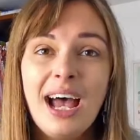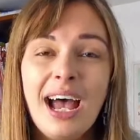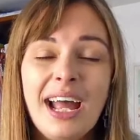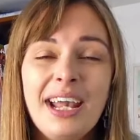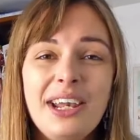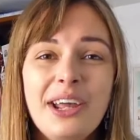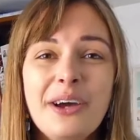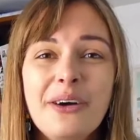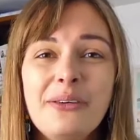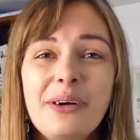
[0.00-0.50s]
I
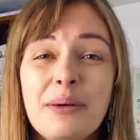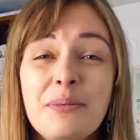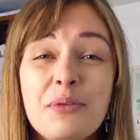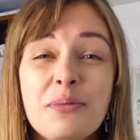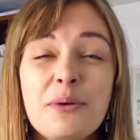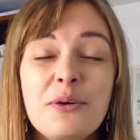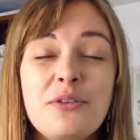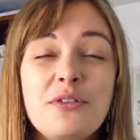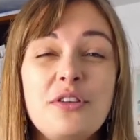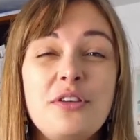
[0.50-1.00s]
know I'm
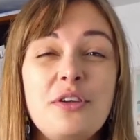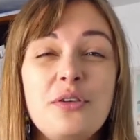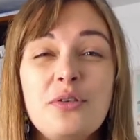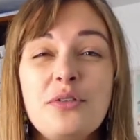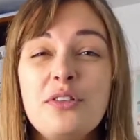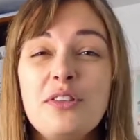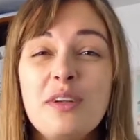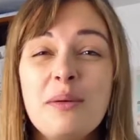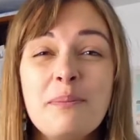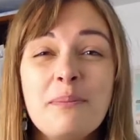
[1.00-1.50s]
supposed to do
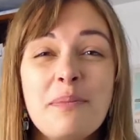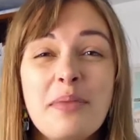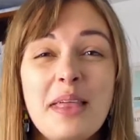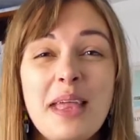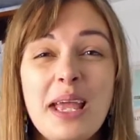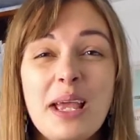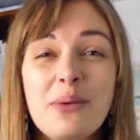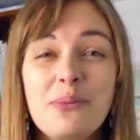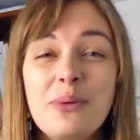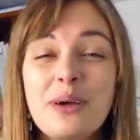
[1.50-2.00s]

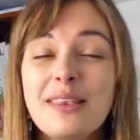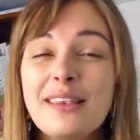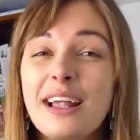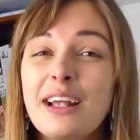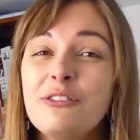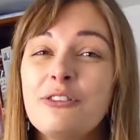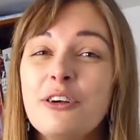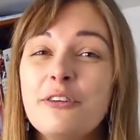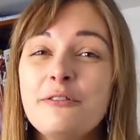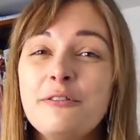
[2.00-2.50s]
something with
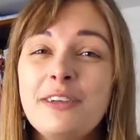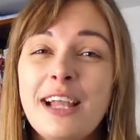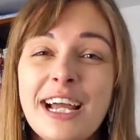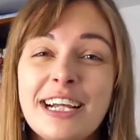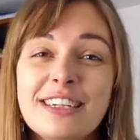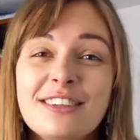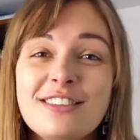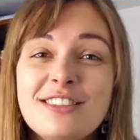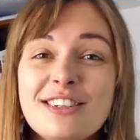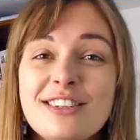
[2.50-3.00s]
like
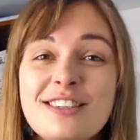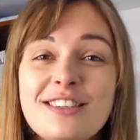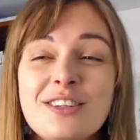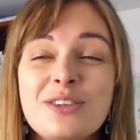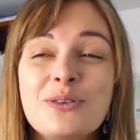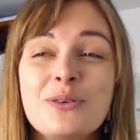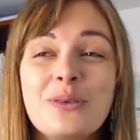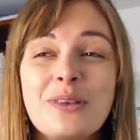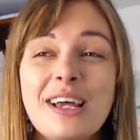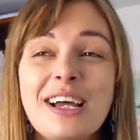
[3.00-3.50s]
reflectors and
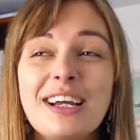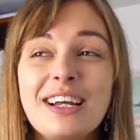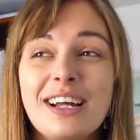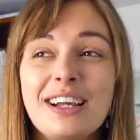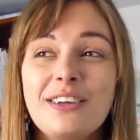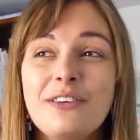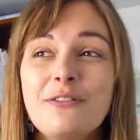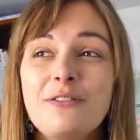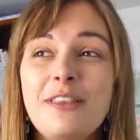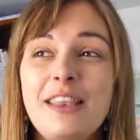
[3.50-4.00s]
all that
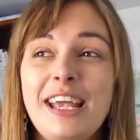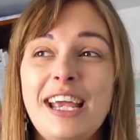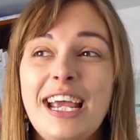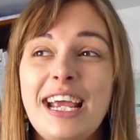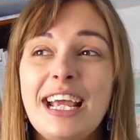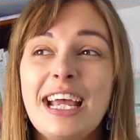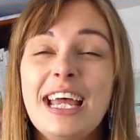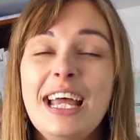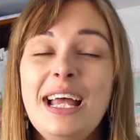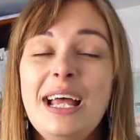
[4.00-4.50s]
kind of
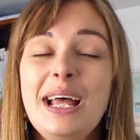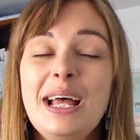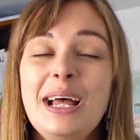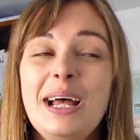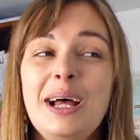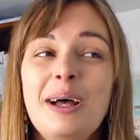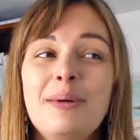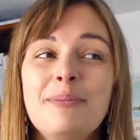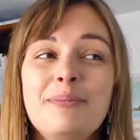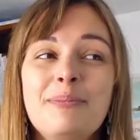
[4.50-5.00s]
thing,
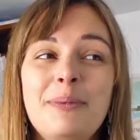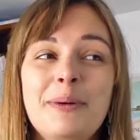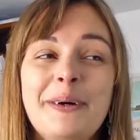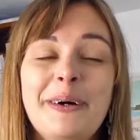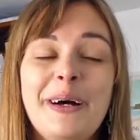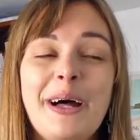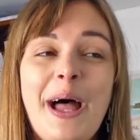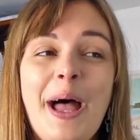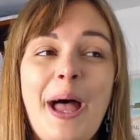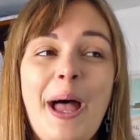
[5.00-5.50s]

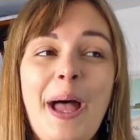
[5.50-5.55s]
but